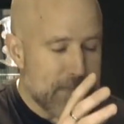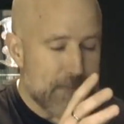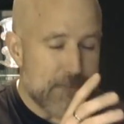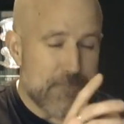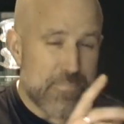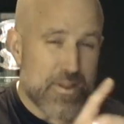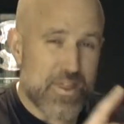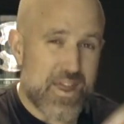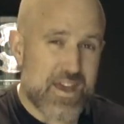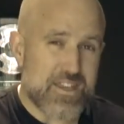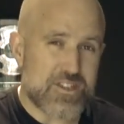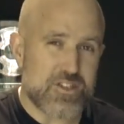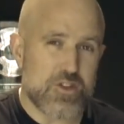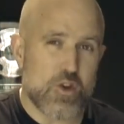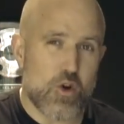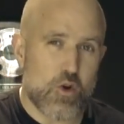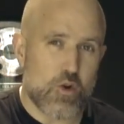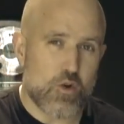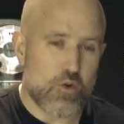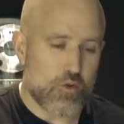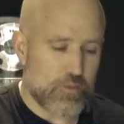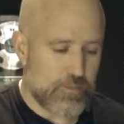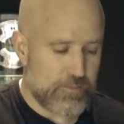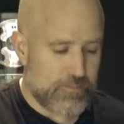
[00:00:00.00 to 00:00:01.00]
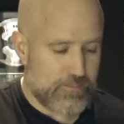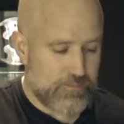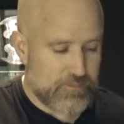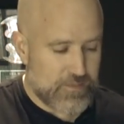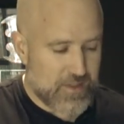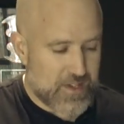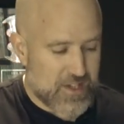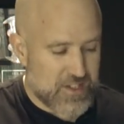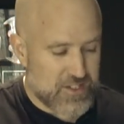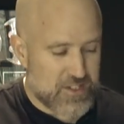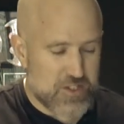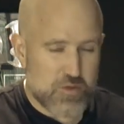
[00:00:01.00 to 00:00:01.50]
But that's not all,
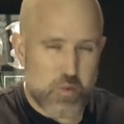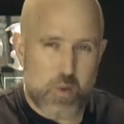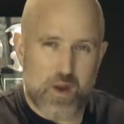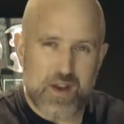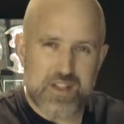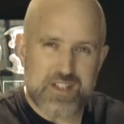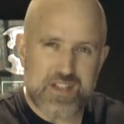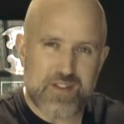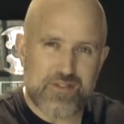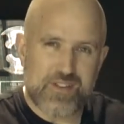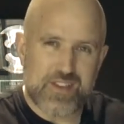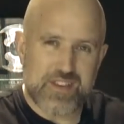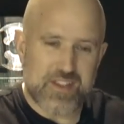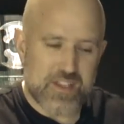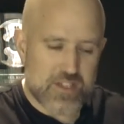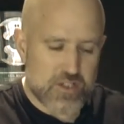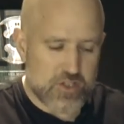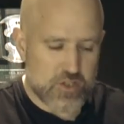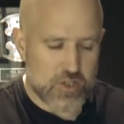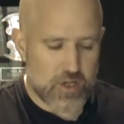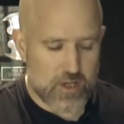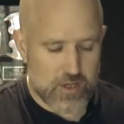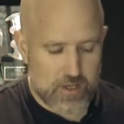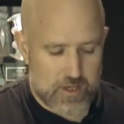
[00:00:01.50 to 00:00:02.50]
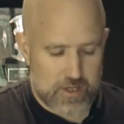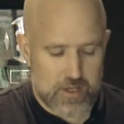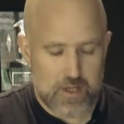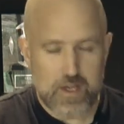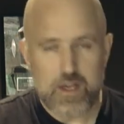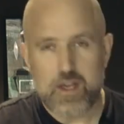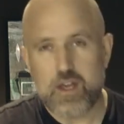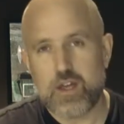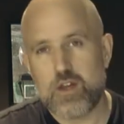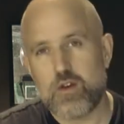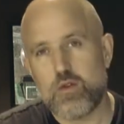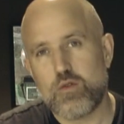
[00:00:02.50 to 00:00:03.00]
because as well as having this jug,
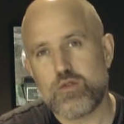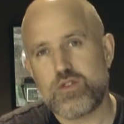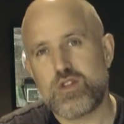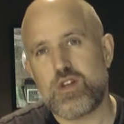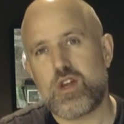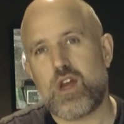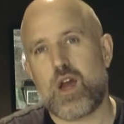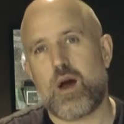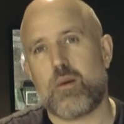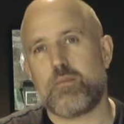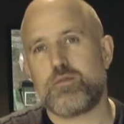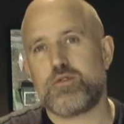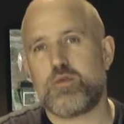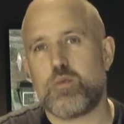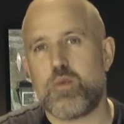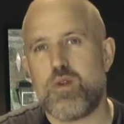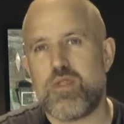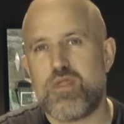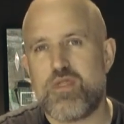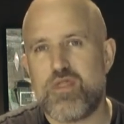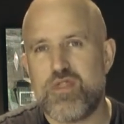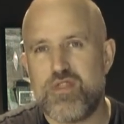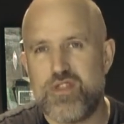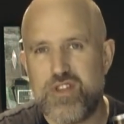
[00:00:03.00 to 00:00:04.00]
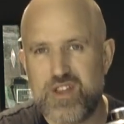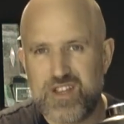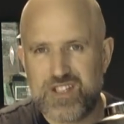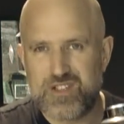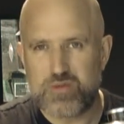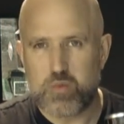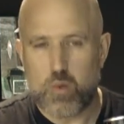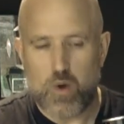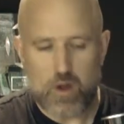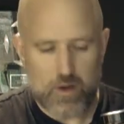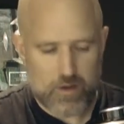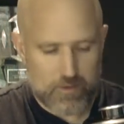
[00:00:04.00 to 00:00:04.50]
it also comes with
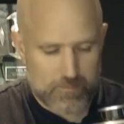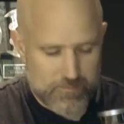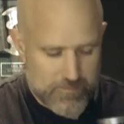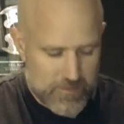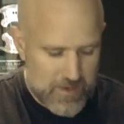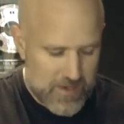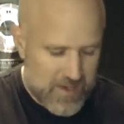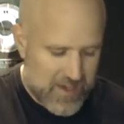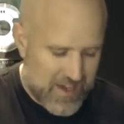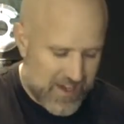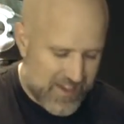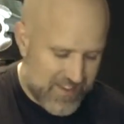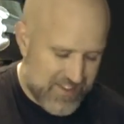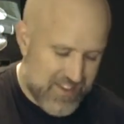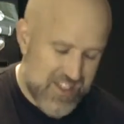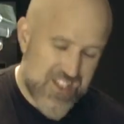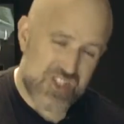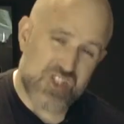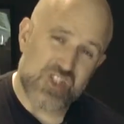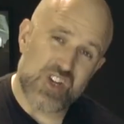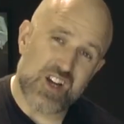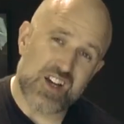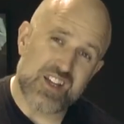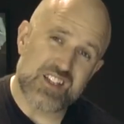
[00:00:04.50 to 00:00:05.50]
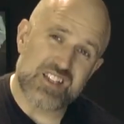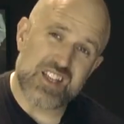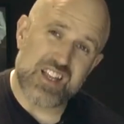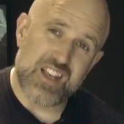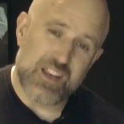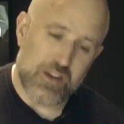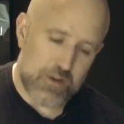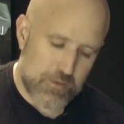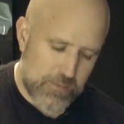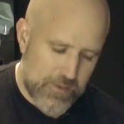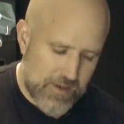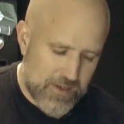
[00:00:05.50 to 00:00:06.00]
this one. And this jug is a
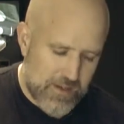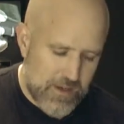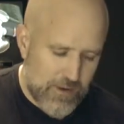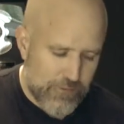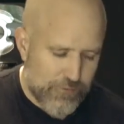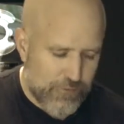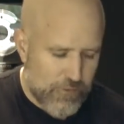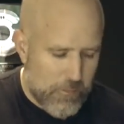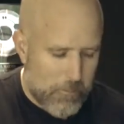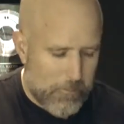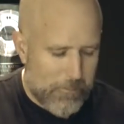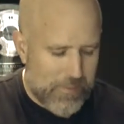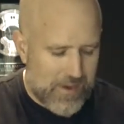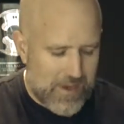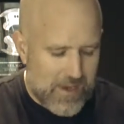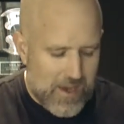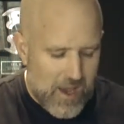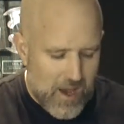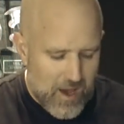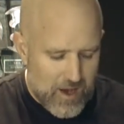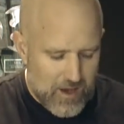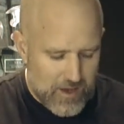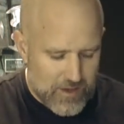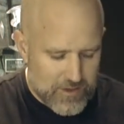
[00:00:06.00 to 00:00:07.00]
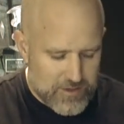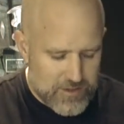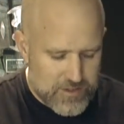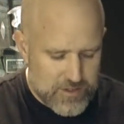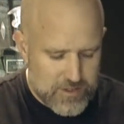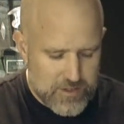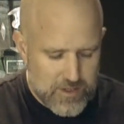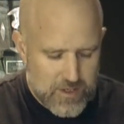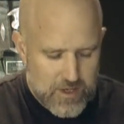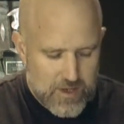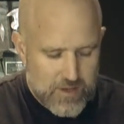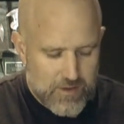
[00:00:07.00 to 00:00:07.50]
little bit different
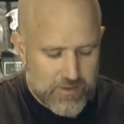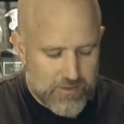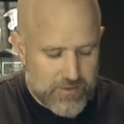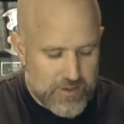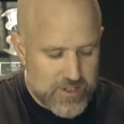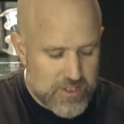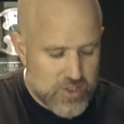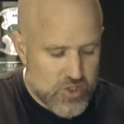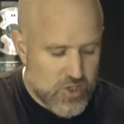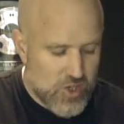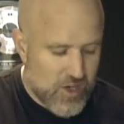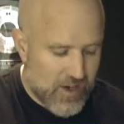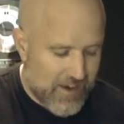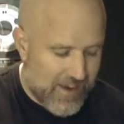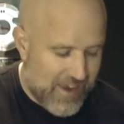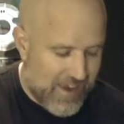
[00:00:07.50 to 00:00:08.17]
because this jug